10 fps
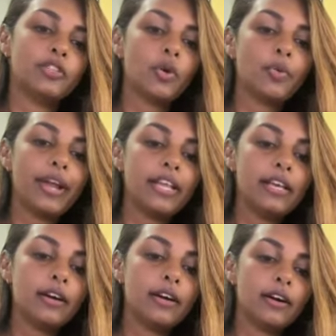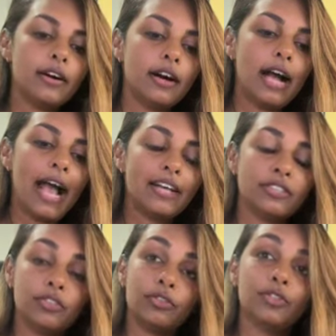already a
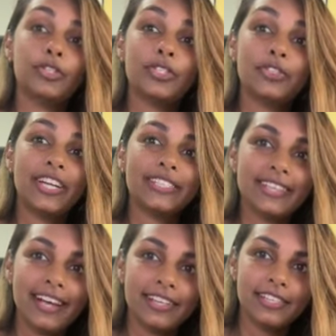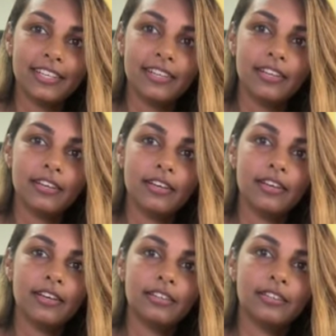hassle to just transact here,
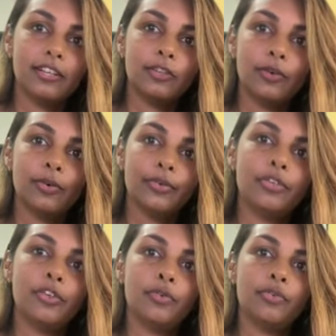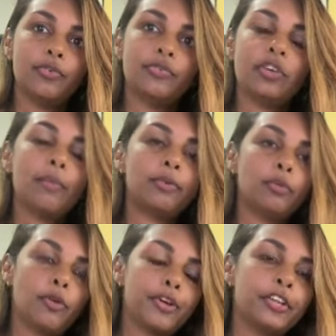let alone use
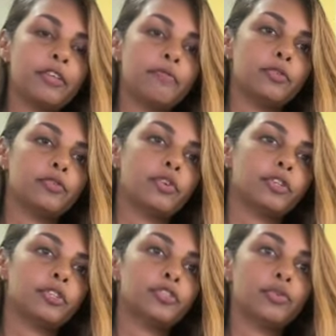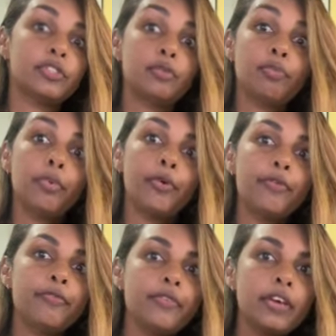capital market infrastructure. So it's the
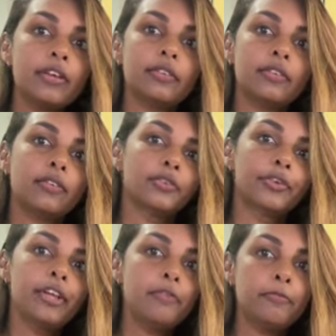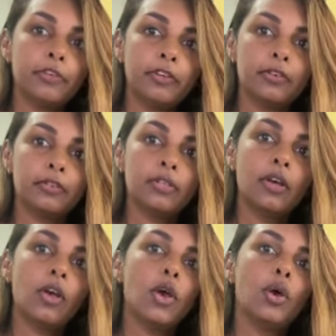perfect greenfield
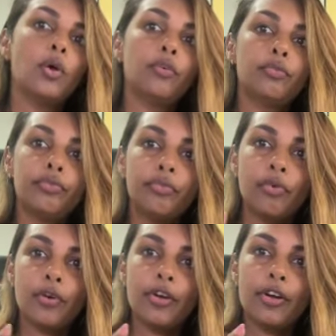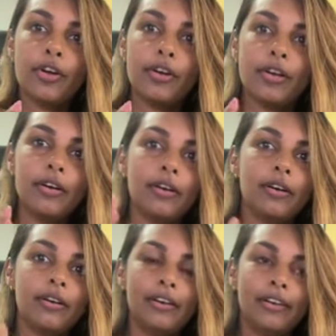for
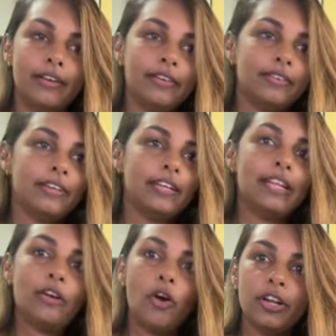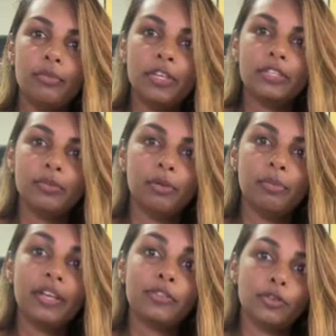an economy to
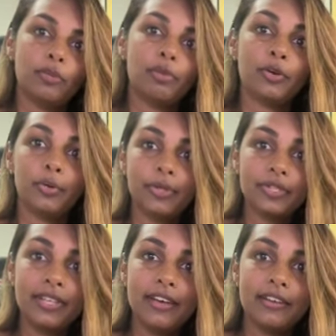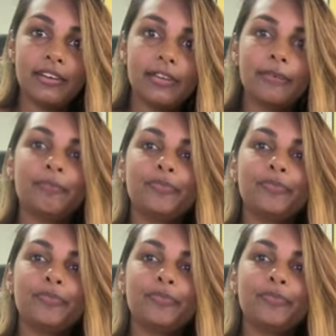be based on a Bitcoin standard.